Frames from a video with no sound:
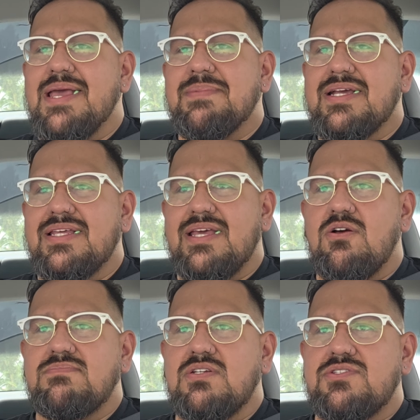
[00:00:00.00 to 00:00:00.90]
I'm not going to get
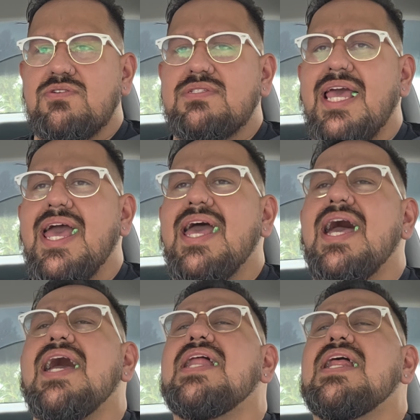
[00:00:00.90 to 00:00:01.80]
home till
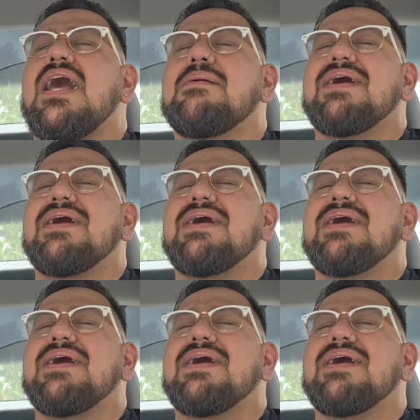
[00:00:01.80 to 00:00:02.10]
2:10 and I